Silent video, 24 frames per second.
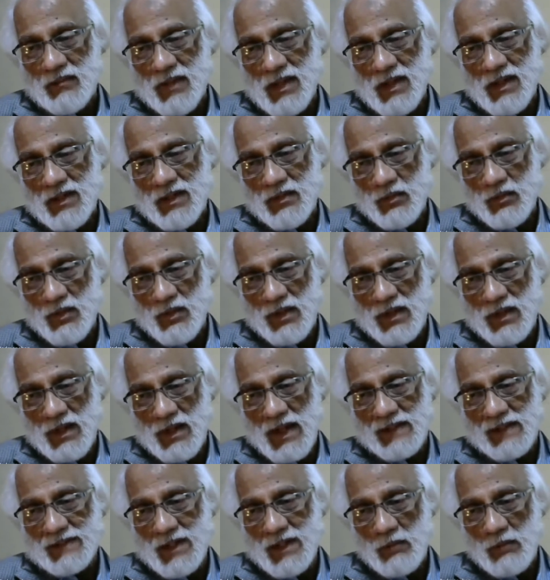uh, your
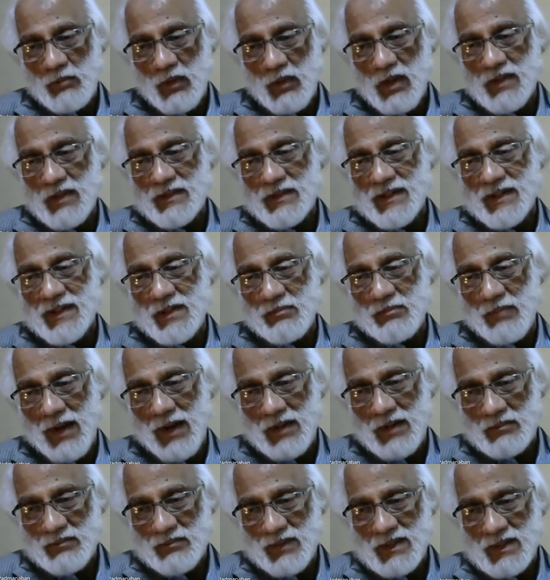anthropology
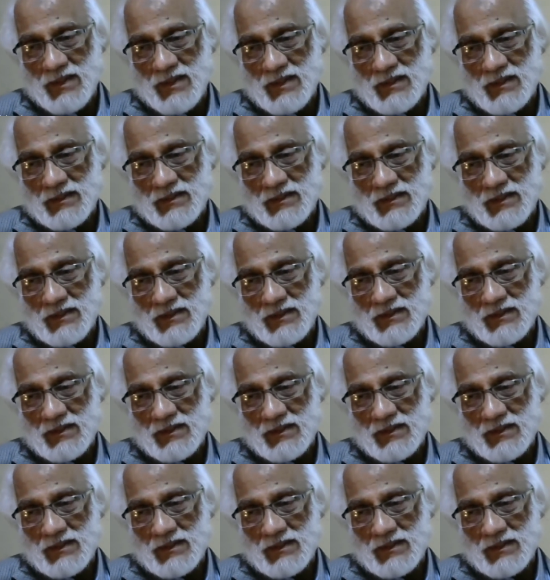department is uh,